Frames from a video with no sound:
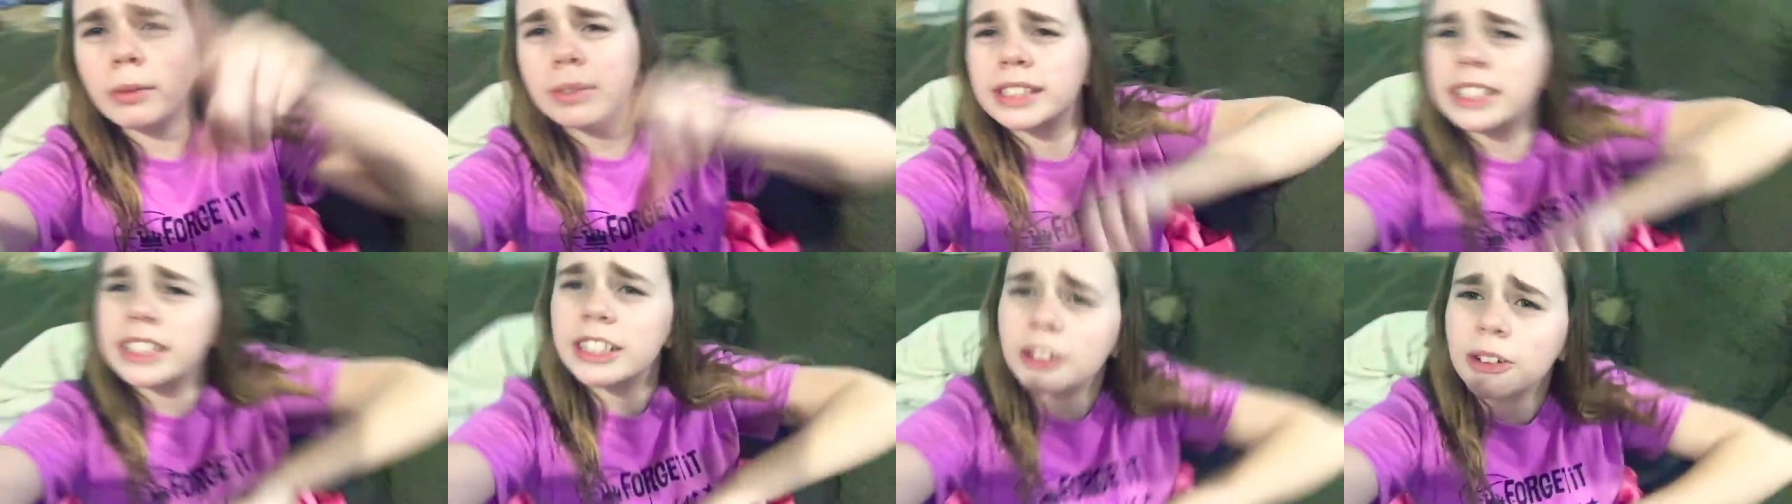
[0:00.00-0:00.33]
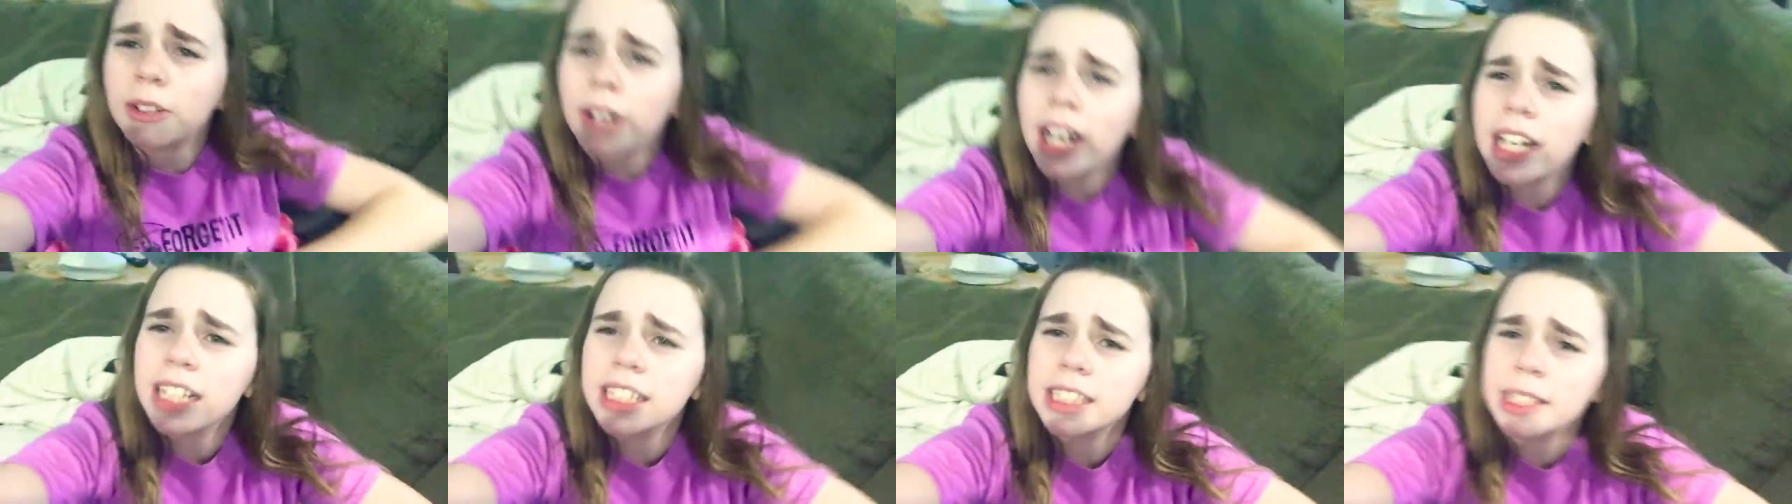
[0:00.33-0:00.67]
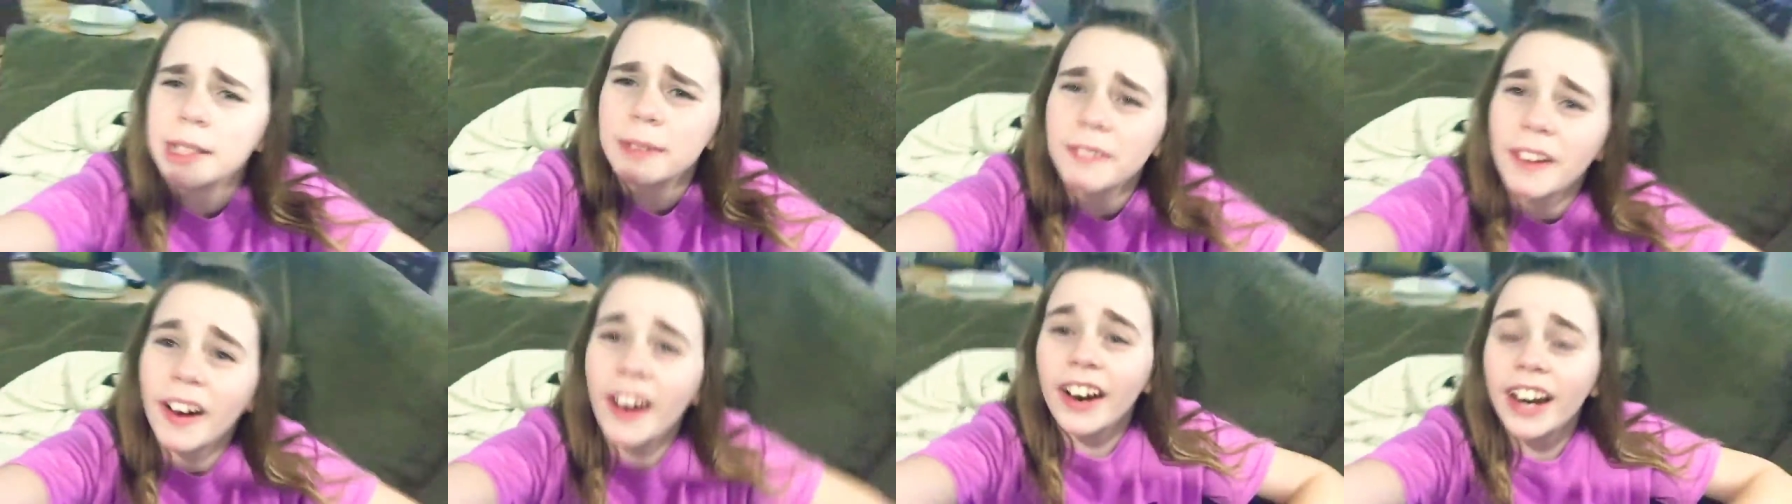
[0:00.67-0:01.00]
will see you guys
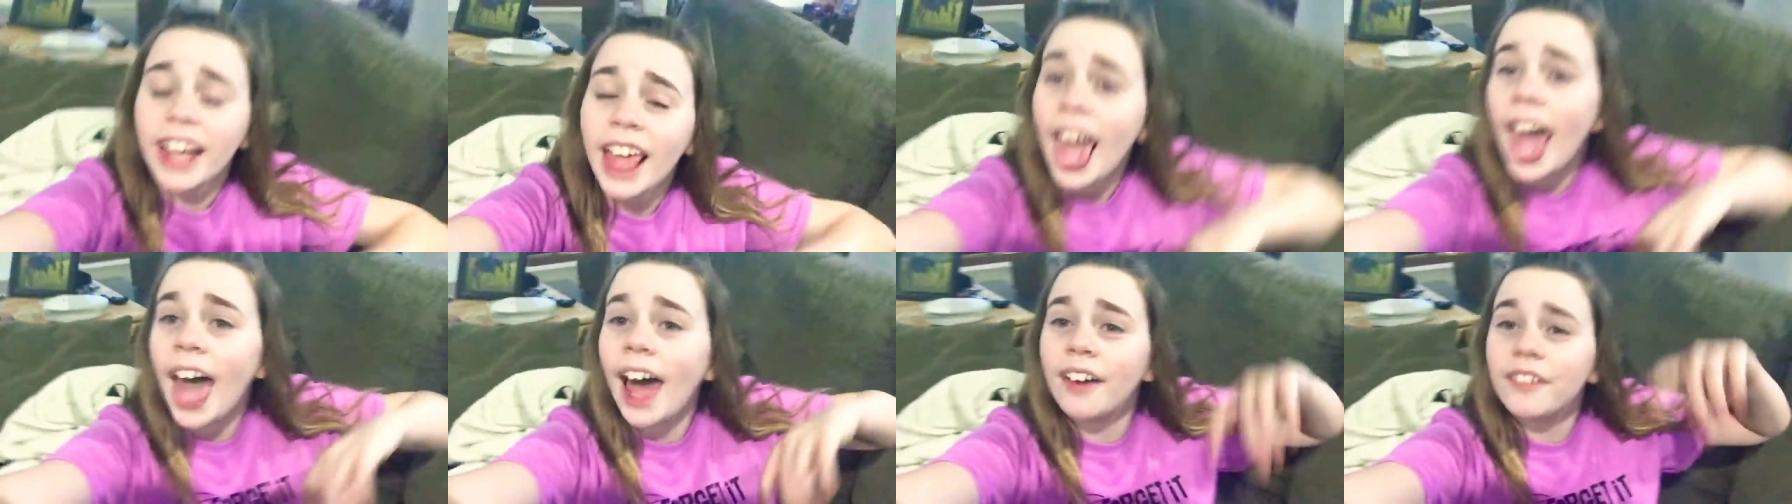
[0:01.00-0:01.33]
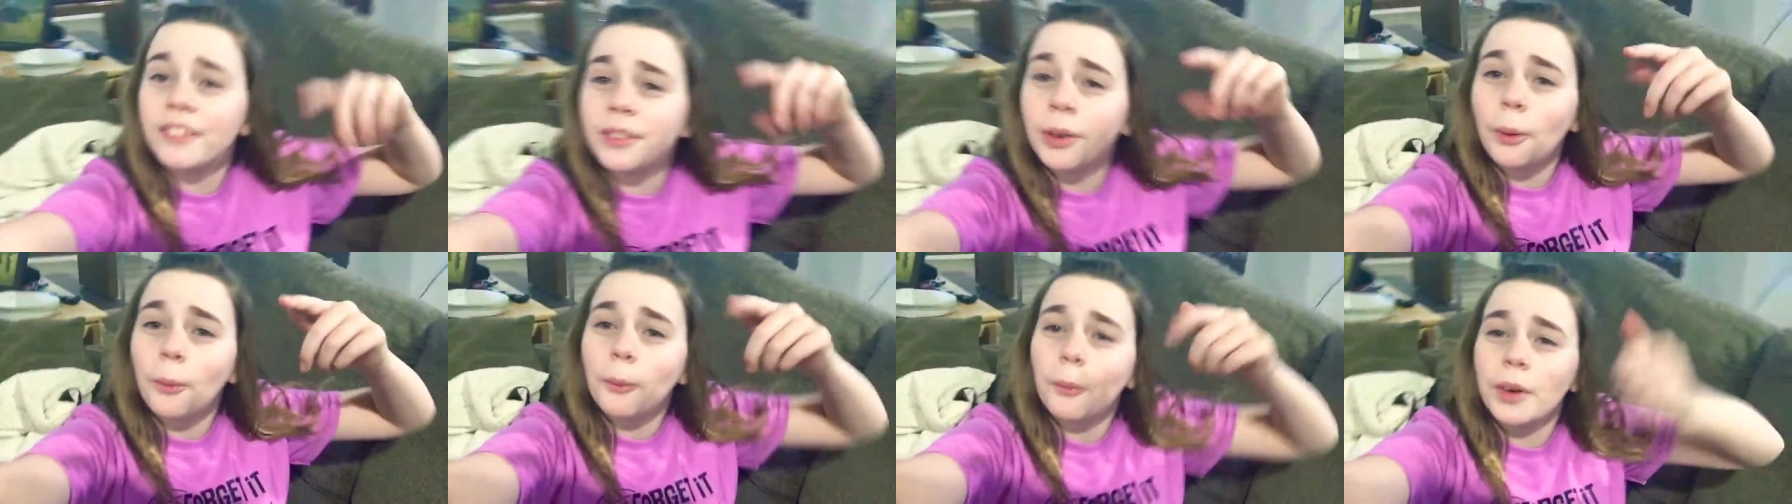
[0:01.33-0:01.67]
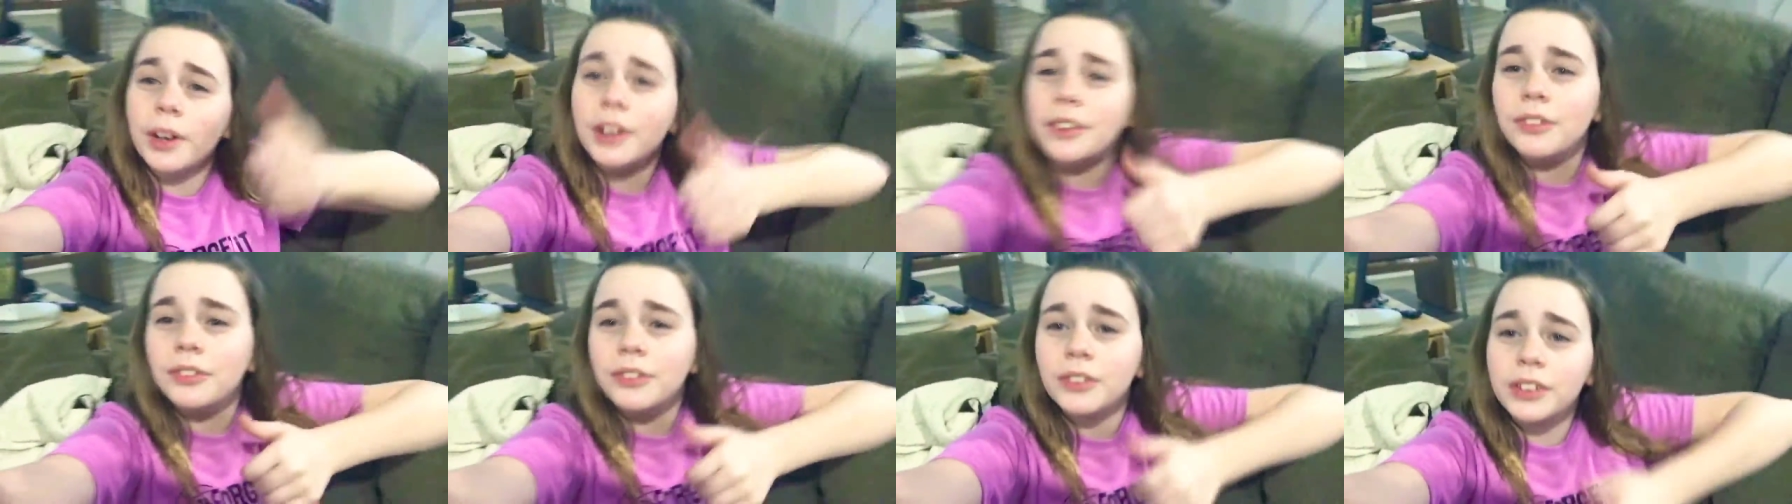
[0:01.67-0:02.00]
tomorrow. Have a
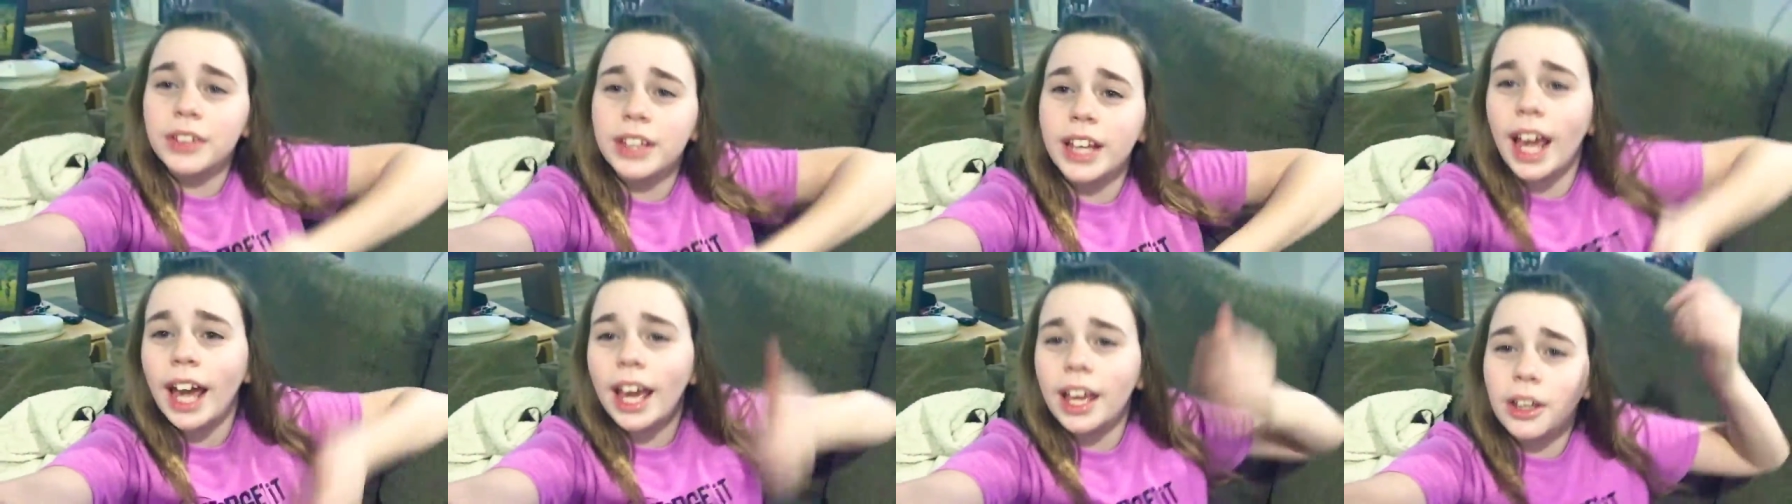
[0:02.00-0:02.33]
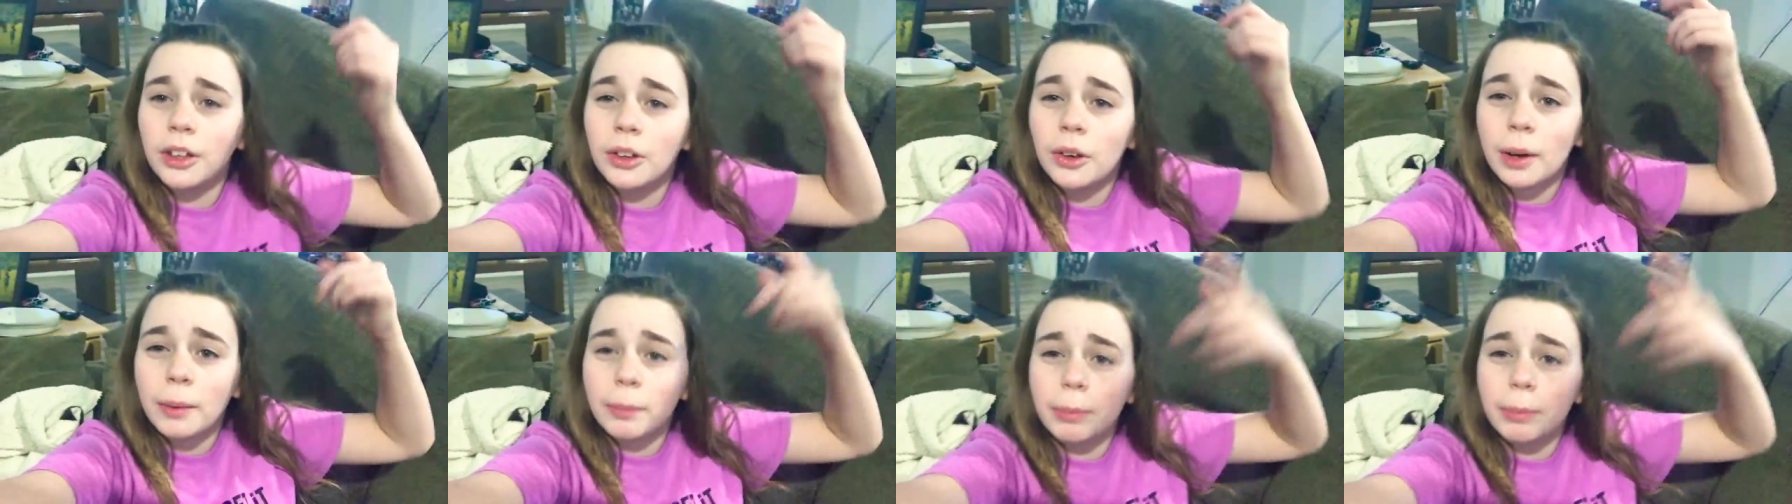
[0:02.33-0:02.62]
wonderful day. You're